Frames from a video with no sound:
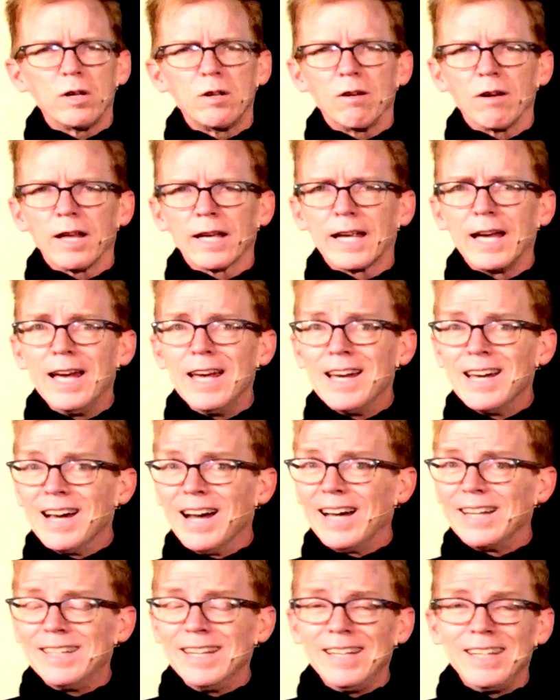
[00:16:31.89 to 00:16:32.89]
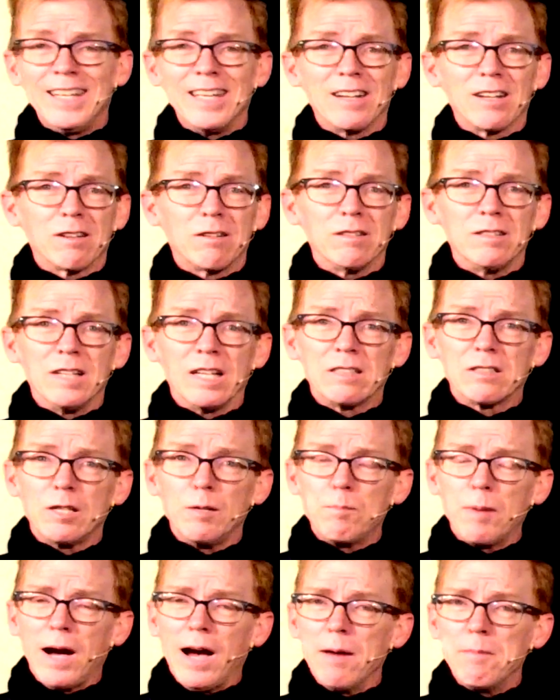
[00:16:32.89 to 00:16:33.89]
You're like, I didn't get a good night's
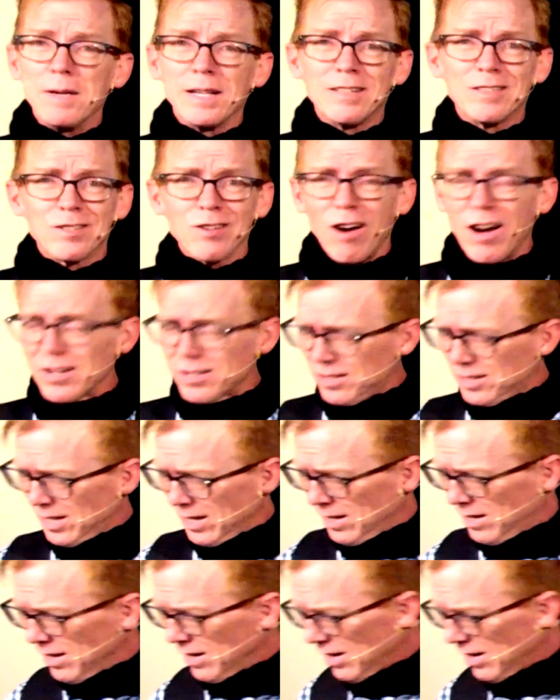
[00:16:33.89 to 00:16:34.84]
sleep. I'm exhausted.